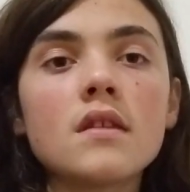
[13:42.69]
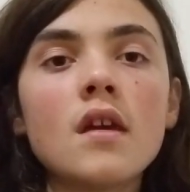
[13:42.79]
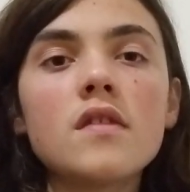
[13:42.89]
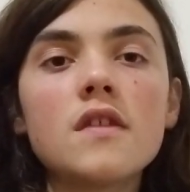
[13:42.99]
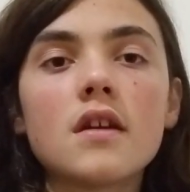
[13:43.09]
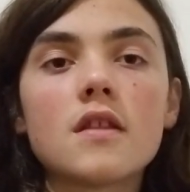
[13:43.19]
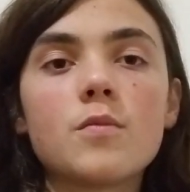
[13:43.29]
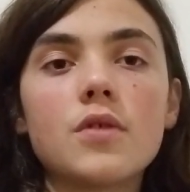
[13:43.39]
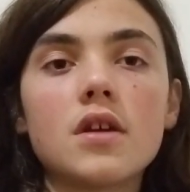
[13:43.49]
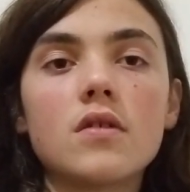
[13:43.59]
I think it's
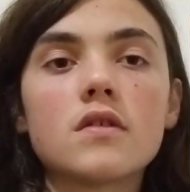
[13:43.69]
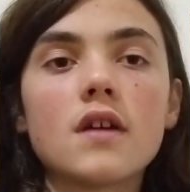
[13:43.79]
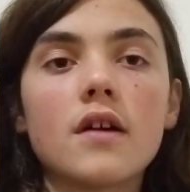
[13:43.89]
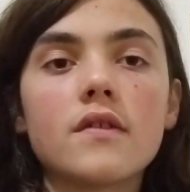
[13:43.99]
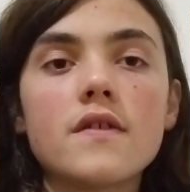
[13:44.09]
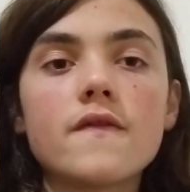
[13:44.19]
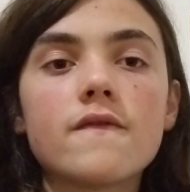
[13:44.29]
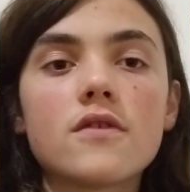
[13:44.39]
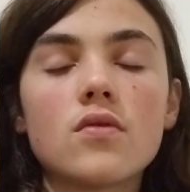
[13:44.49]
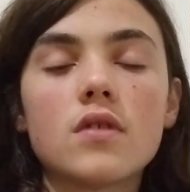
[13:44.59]
pretty good how they've
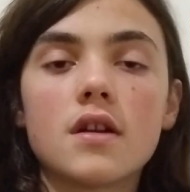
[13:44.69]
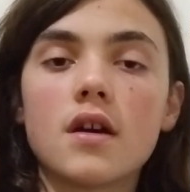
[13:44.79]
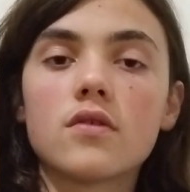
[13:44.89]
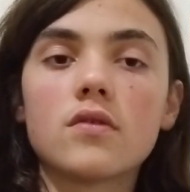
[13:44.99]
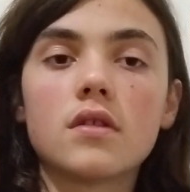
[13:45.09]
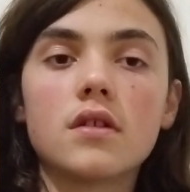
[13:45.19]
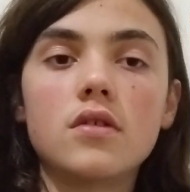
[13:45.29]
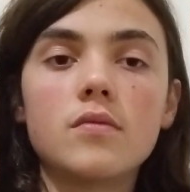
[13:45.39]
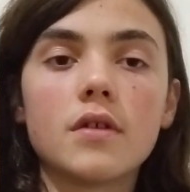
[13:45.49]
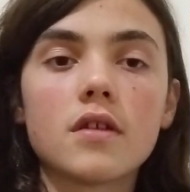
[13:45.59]
sorted out all the
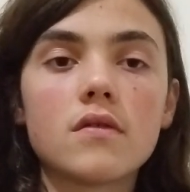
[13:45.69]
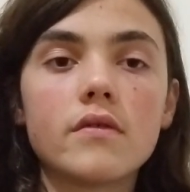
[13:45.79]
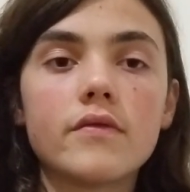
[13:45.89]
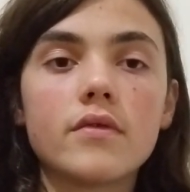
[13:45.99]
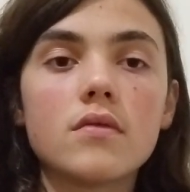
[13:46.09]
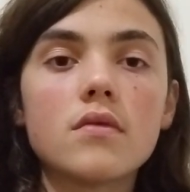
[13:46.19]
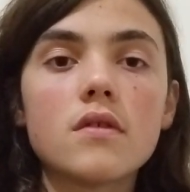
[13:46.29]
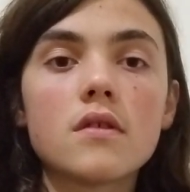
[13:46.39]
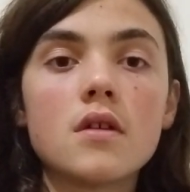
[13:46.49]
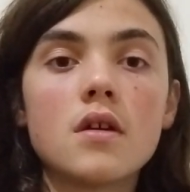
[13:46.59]
new bus
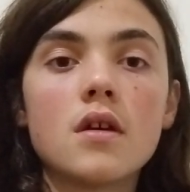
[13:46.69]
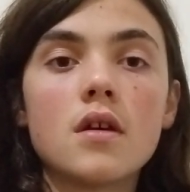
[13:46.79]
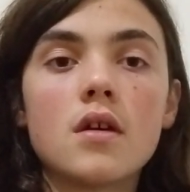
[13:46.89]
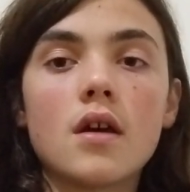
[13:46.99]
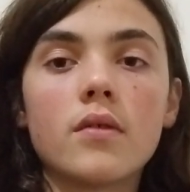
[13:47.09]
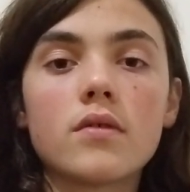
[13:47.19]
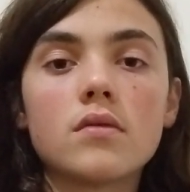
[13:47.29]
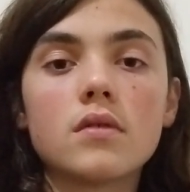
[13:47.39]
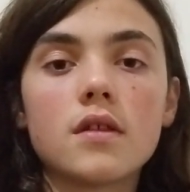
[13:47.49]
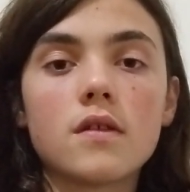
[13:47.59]
routes. I was
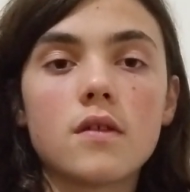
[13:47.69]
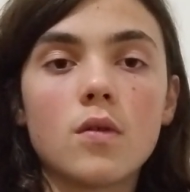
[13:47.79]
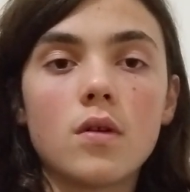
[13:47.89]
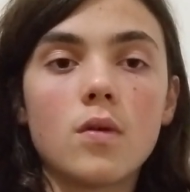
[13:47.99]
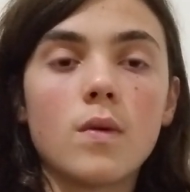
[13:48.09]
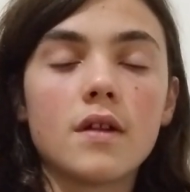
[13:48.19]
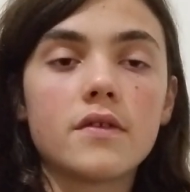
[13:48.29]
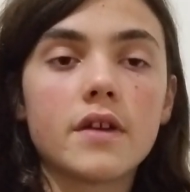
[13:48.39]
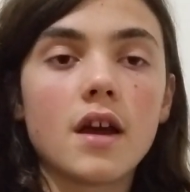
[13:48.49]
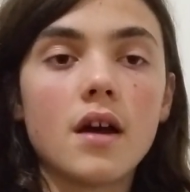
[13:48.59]
always
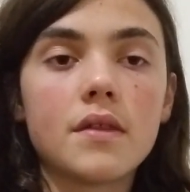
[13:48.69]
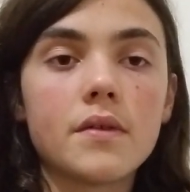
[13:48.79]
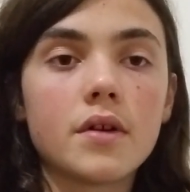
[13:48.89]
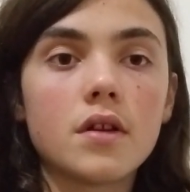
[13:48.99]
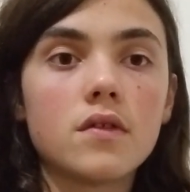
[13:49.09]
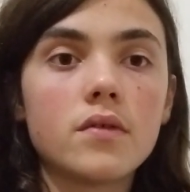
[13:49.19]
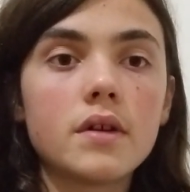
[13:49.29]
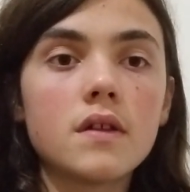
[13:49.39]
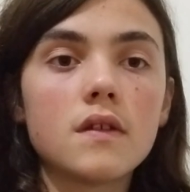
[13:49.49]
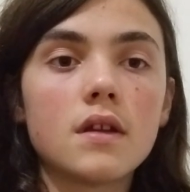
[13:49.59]
wondering how they were going to do
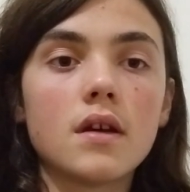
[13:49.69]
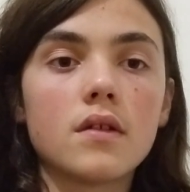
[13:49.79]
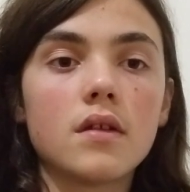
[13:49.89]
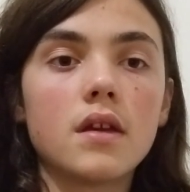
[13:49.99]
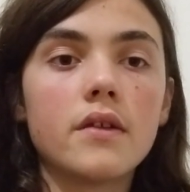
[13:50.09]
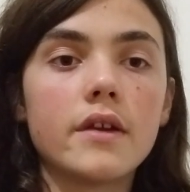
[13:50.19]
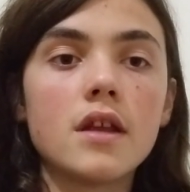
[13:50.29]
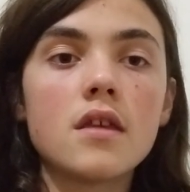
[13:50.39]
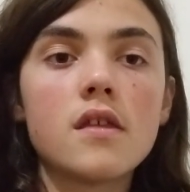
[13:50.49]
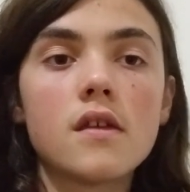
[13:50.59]
it, and now here it
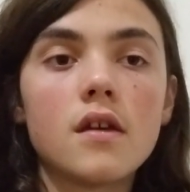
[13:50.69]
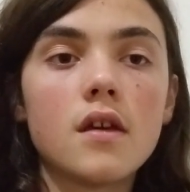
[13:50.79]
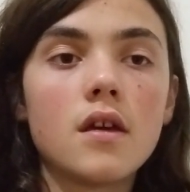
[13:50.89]
is.